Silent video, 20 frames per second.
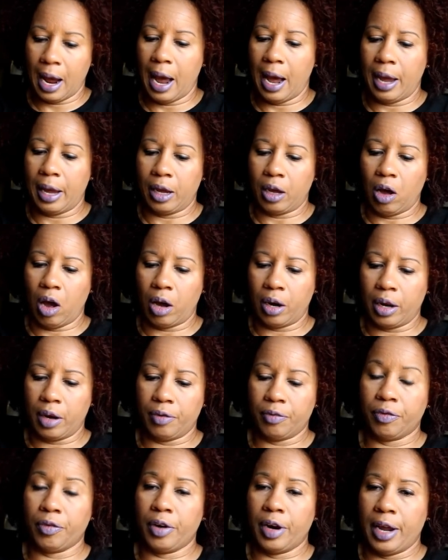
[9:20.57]
I got
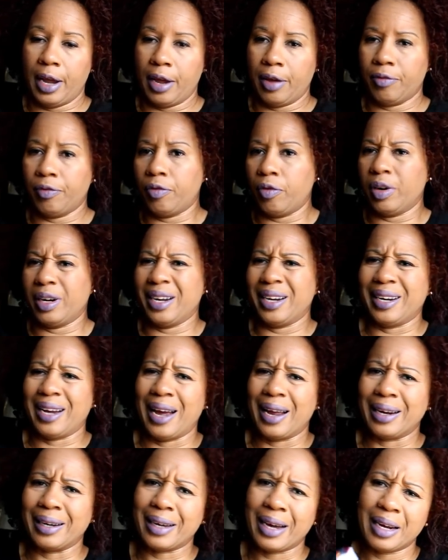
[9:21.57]
it for
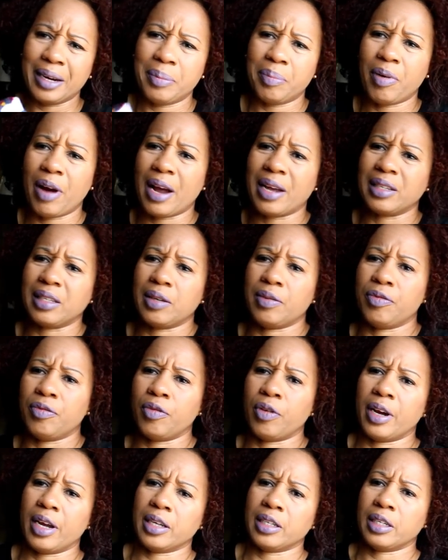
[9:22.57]
8.49. Kind of pricey
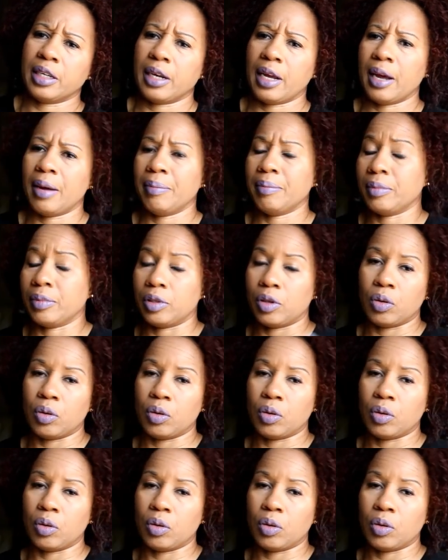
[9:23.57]
for H&M.